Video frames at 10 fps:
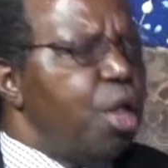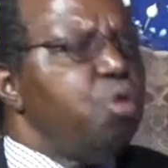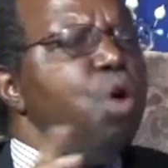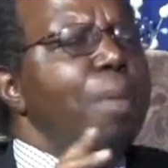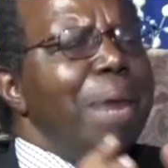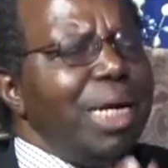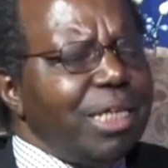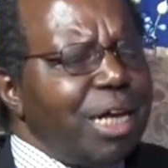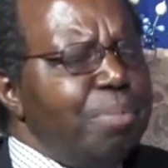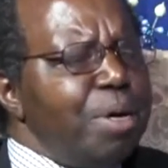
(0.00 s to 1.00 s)
Your
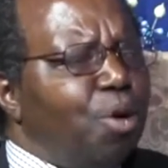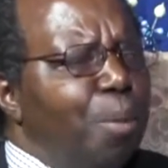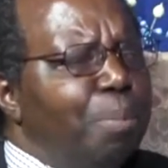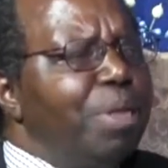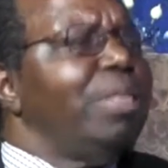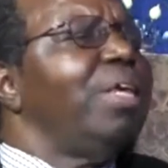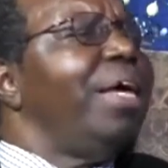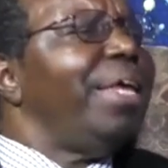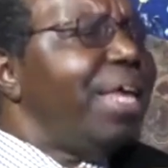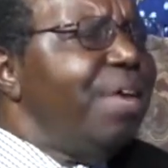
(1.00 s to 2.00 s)
marriage can be complete
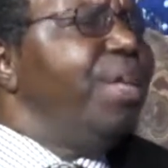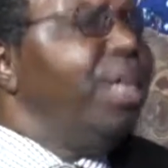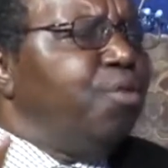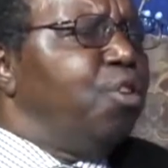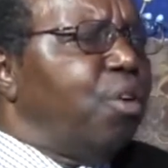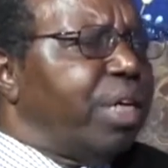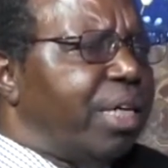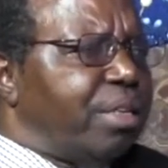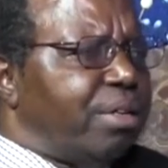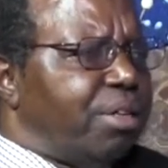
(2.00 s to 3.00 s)
even if you don't
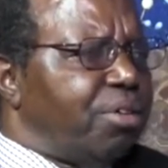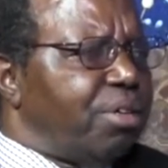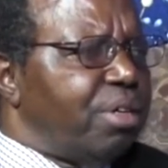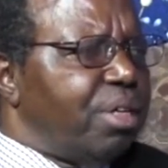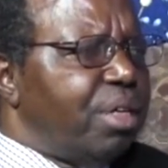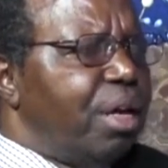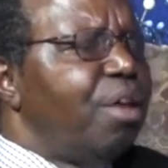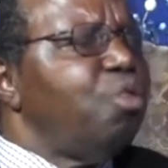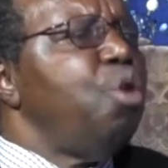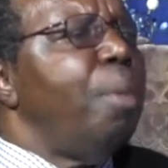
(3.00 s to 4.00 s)
get rich.
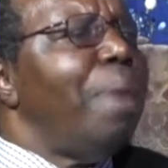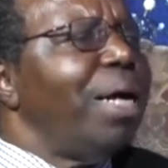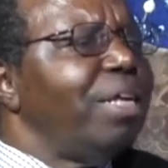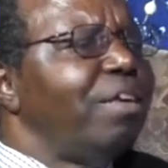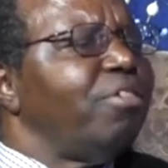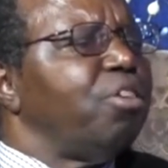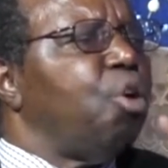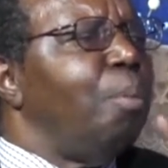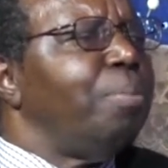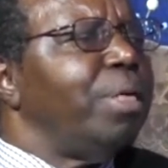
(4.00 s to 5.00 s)
Your marriage is
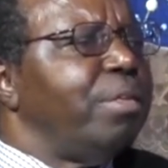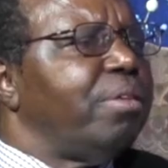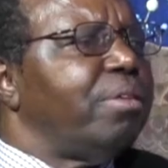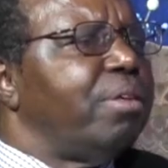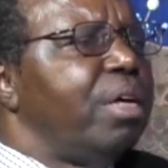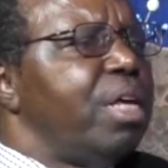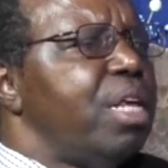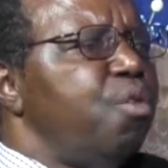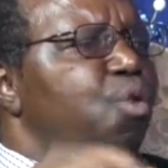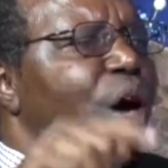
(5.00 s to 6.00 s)
incomplete
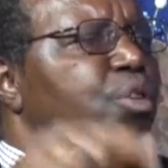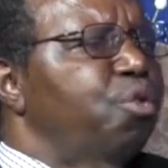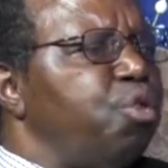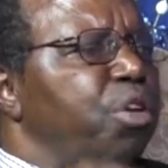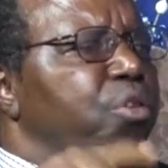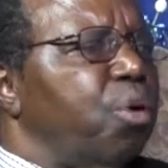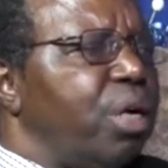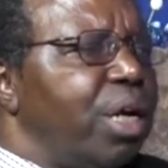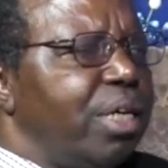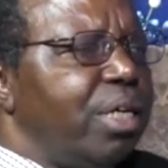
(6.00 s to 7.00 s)
if one of you is
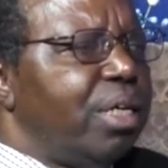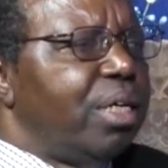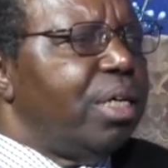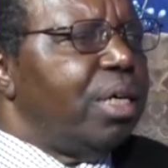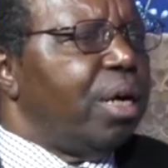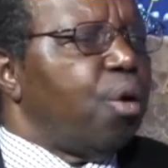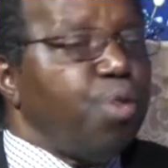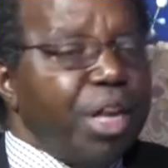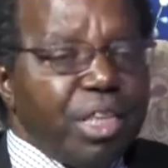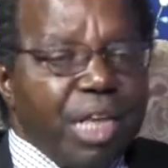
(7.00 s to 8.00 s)
lonely.
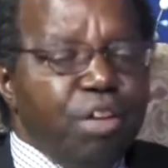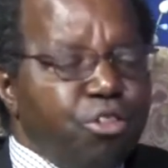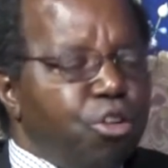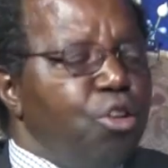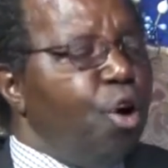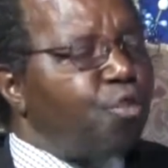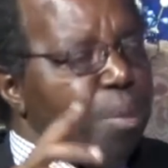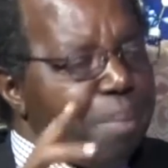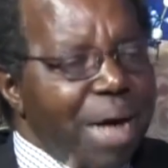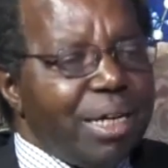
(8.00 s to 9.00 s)
Because the intention of
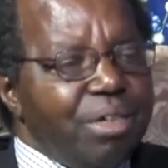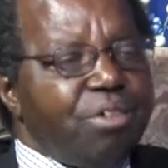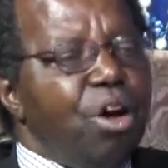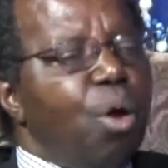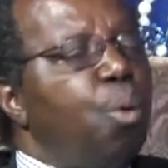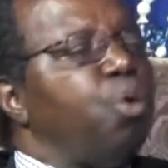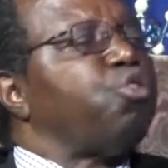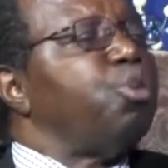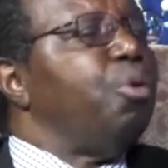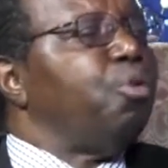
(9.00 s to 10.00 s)
the marriage was
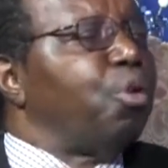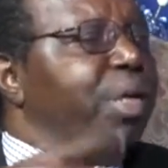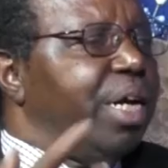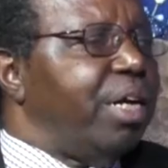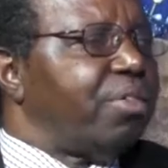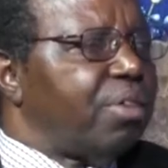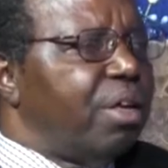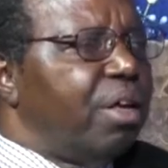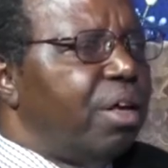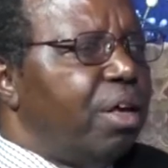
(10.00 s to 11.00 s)
to remove loneliness.
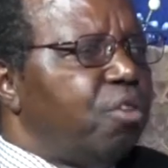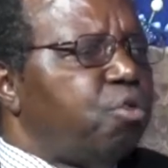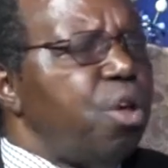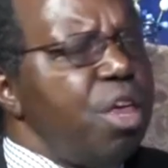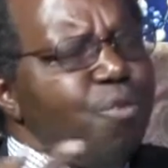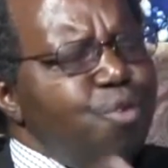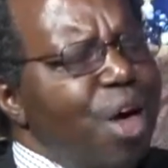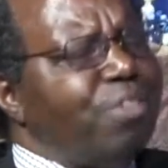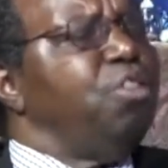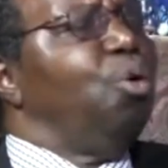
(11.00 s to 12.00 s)
So if you
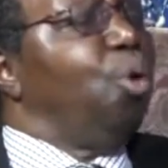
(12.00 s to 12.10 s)
are still